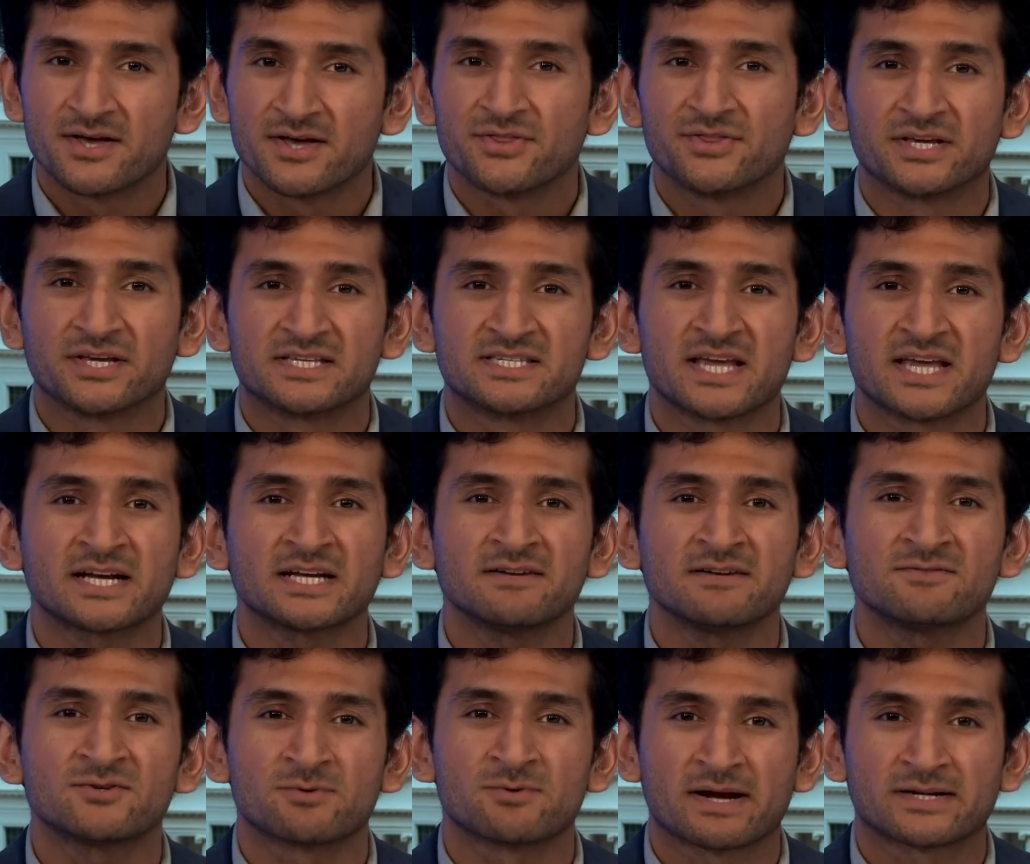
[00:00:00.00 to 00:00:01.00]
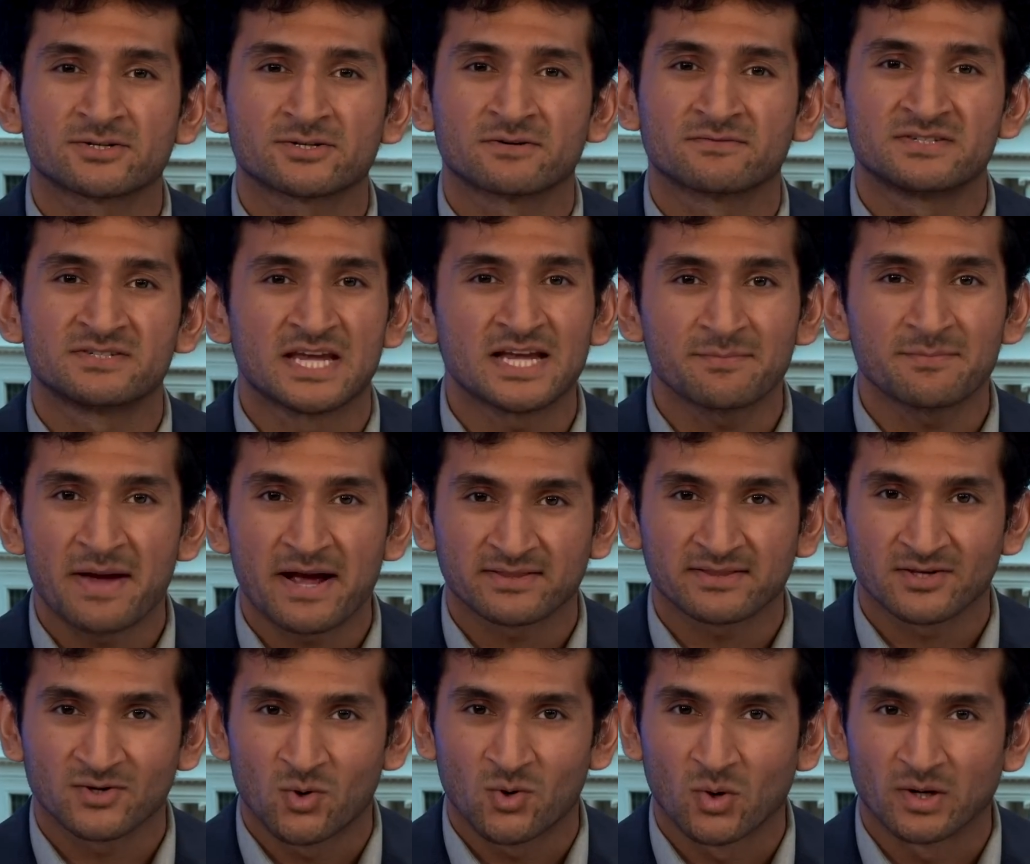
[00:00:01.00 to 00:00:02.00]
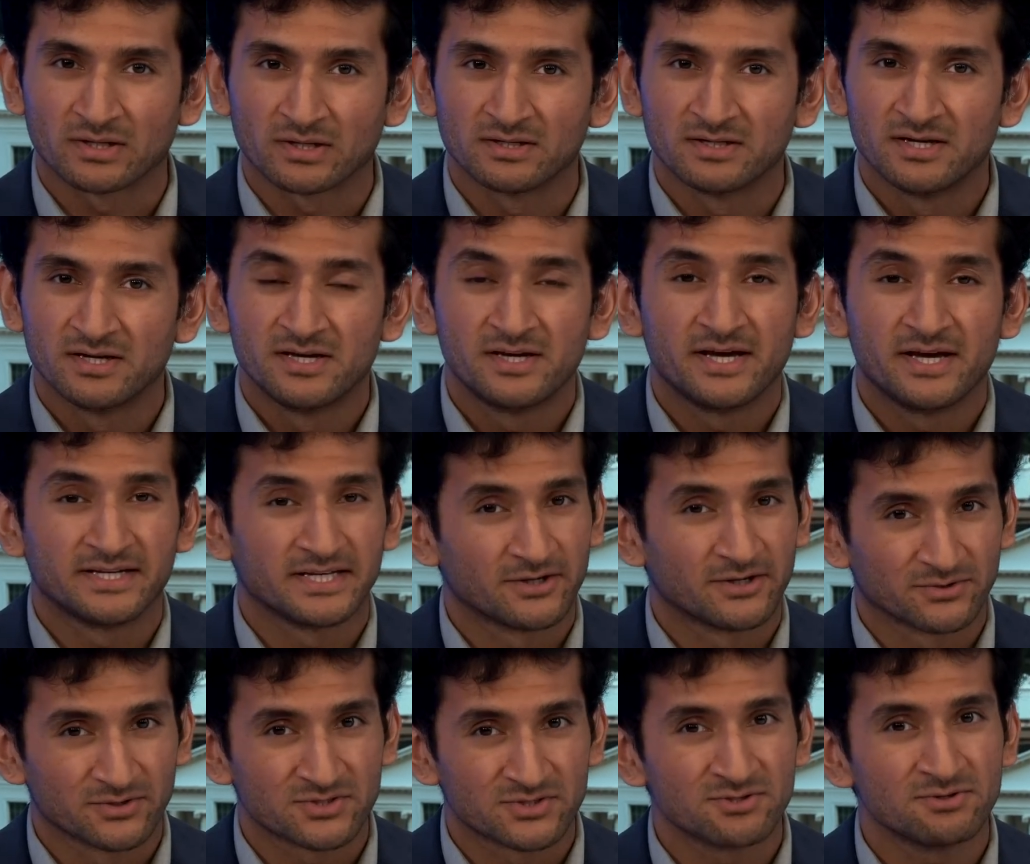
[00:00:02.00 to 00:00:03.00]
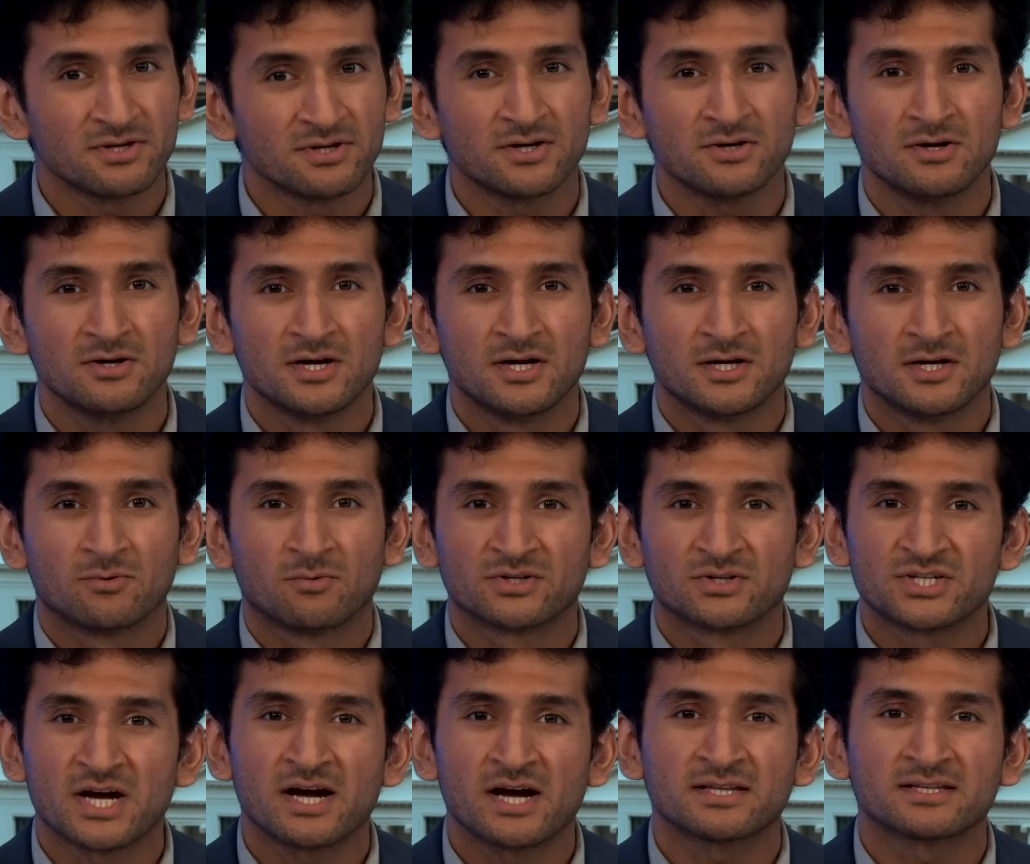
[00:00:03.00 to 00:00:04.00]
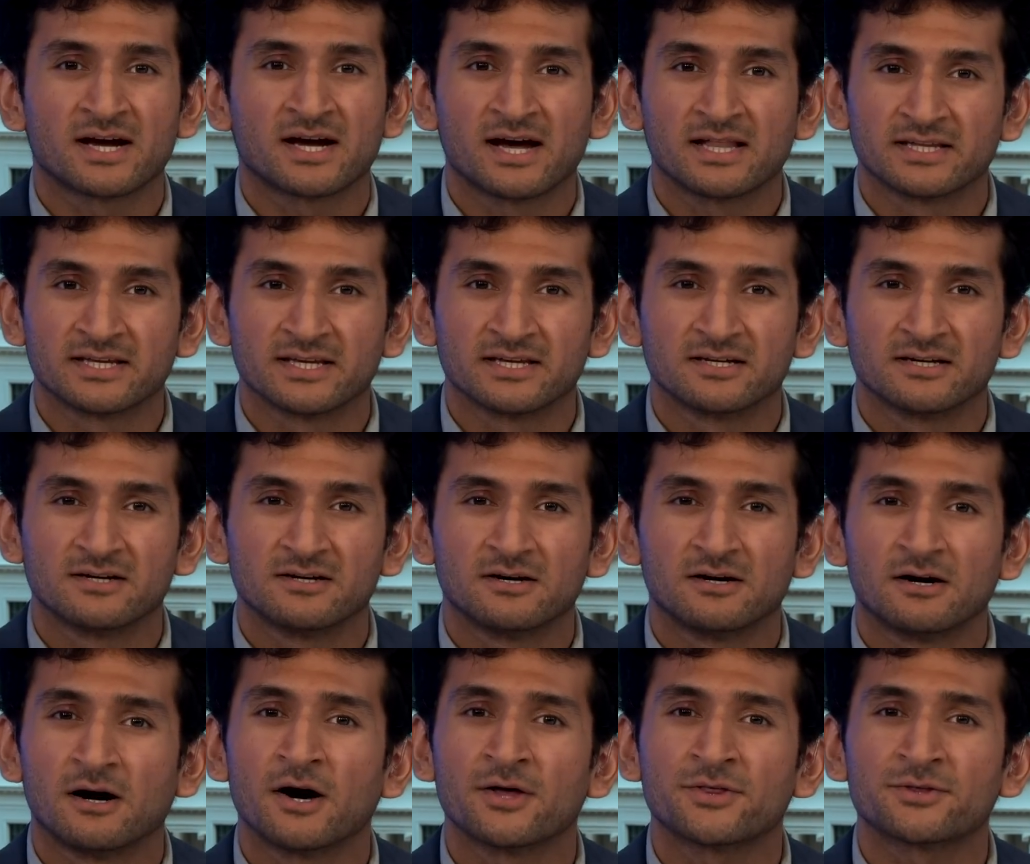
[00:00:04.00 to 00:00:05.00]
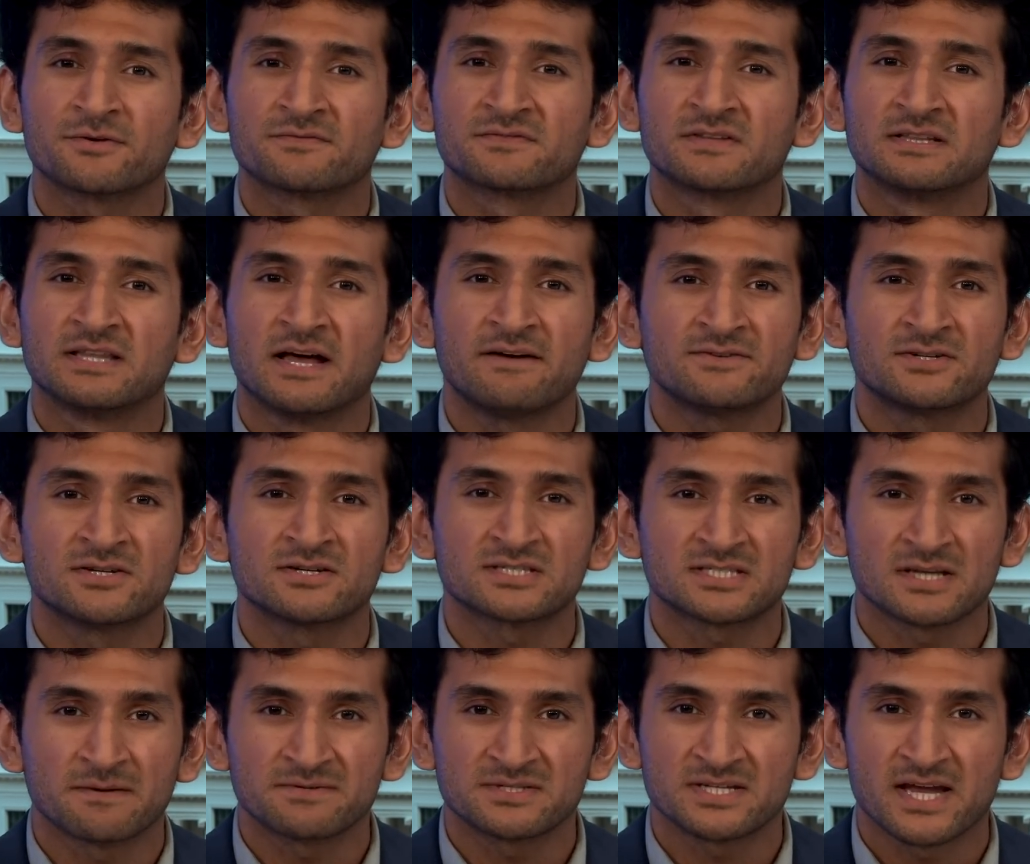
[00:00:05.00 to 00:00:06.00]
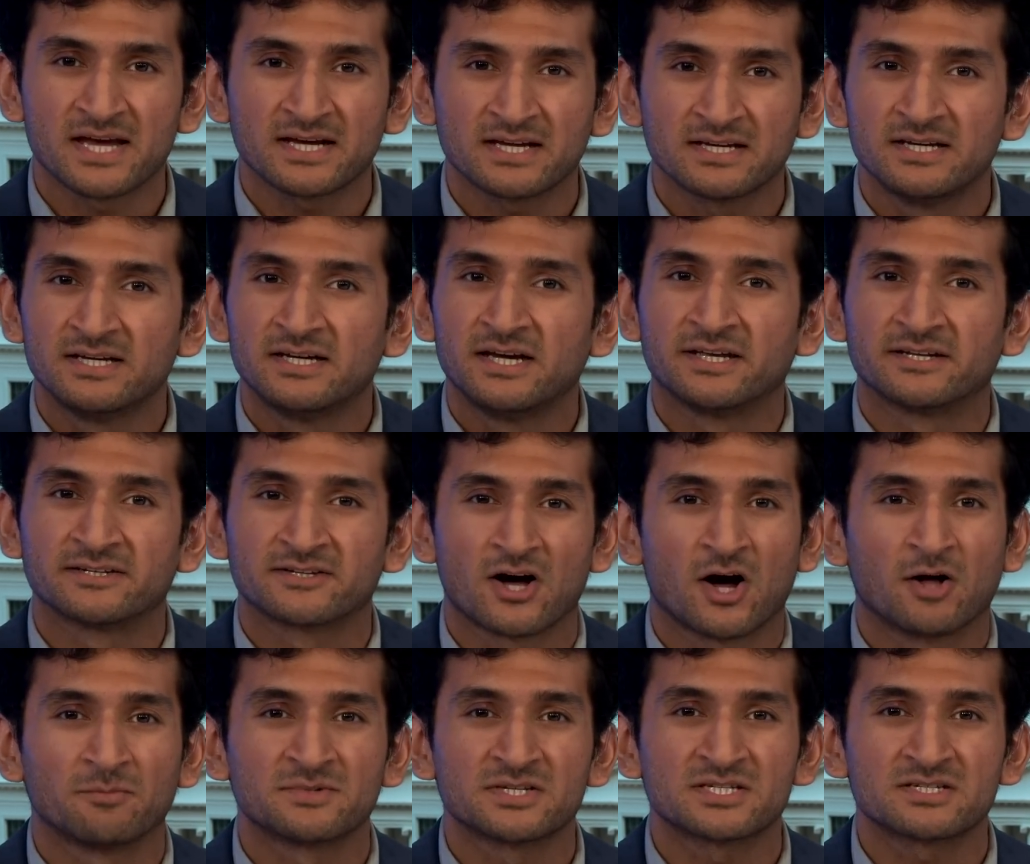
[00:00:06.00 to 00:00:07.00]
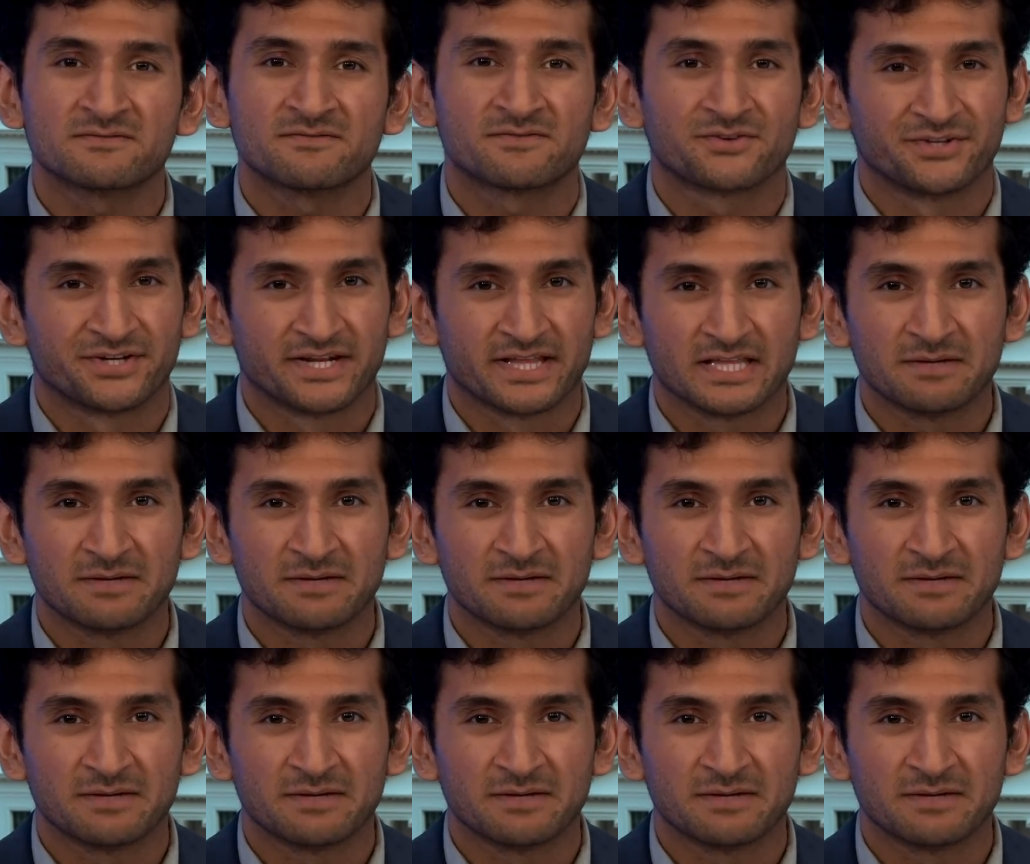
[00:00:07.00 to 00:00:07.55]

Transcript: the executive director of Take Back the Court, and here in the studio, Wajahat Ali, author of the Left Hook Substack and columnist for the Daily